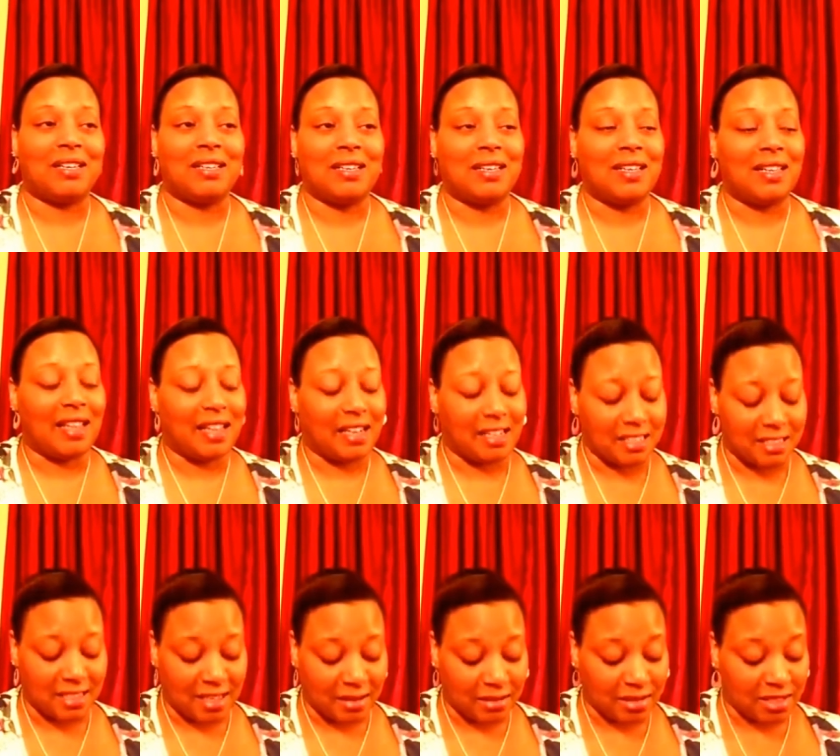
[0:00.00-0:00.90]
it in the letter,
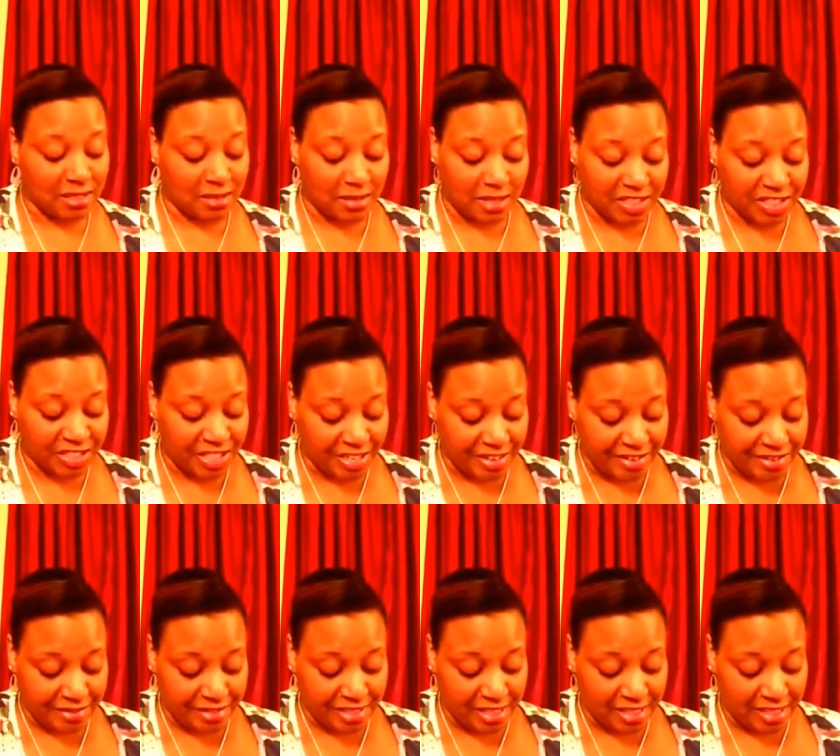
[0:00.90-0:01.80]
so I was just going to share
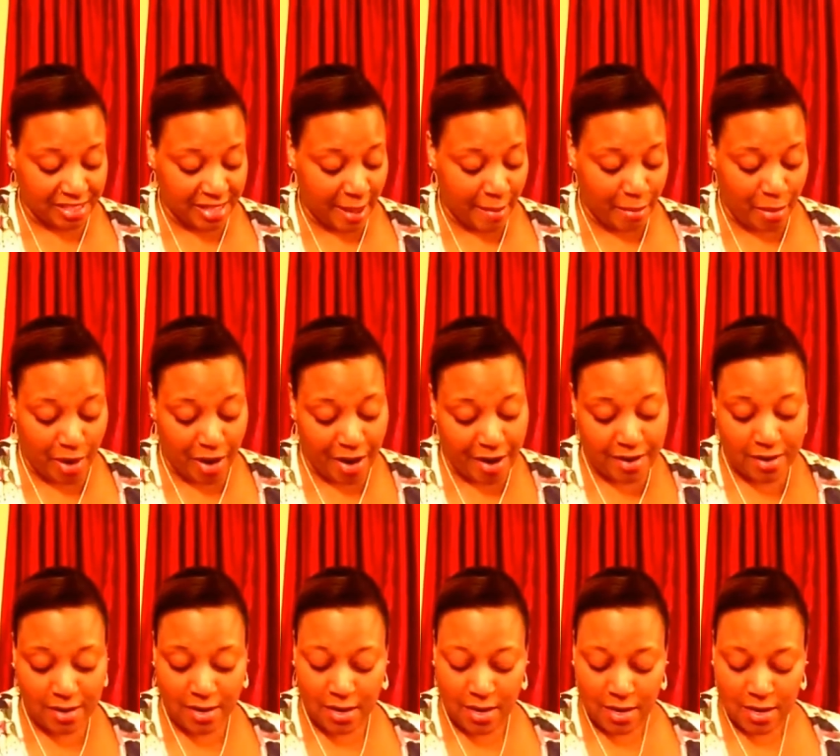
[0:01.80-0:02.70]
just that part.
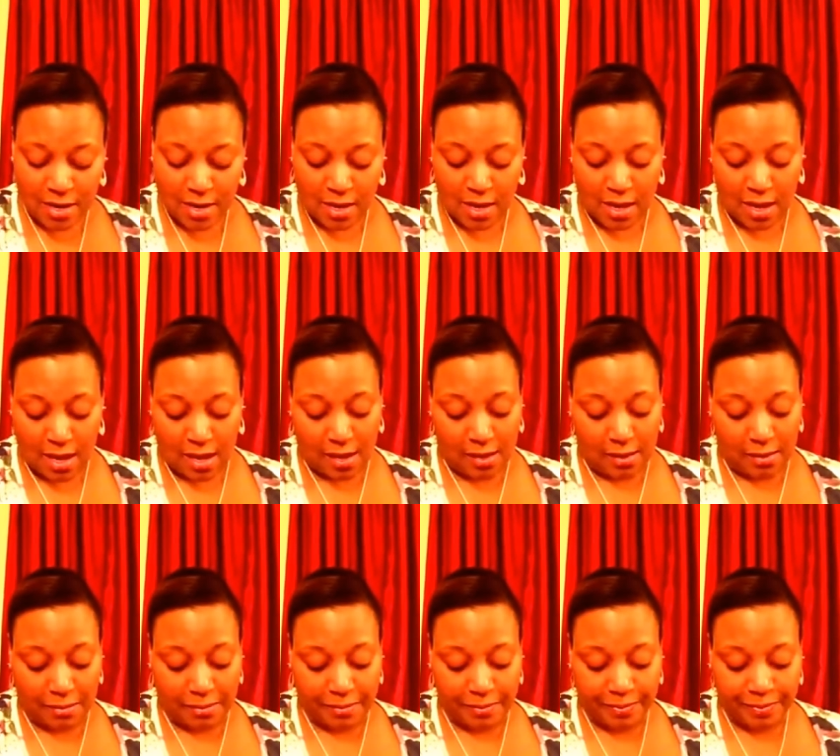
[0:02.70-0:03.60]

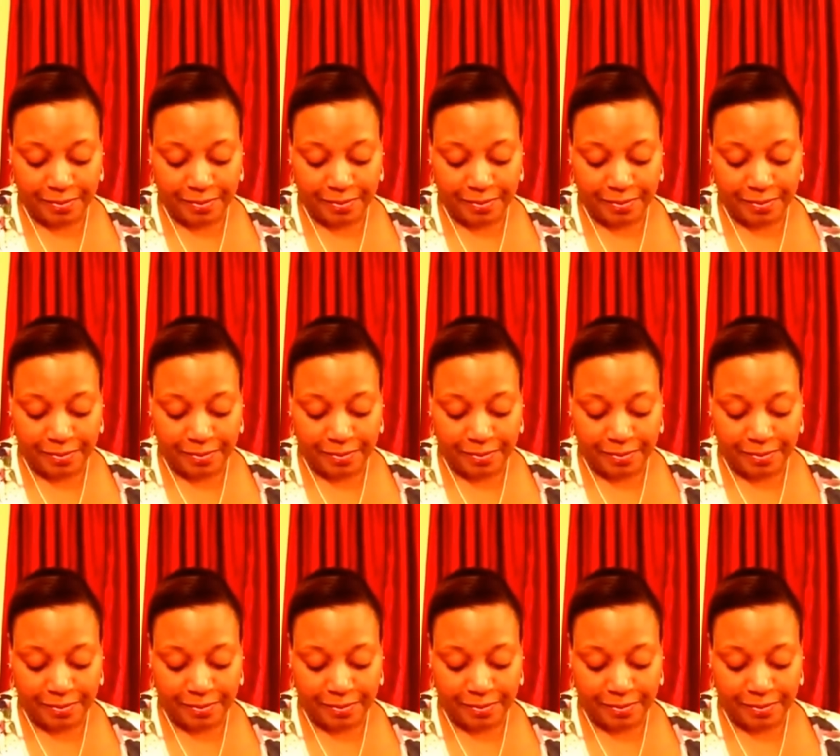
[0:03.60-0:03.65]
Um,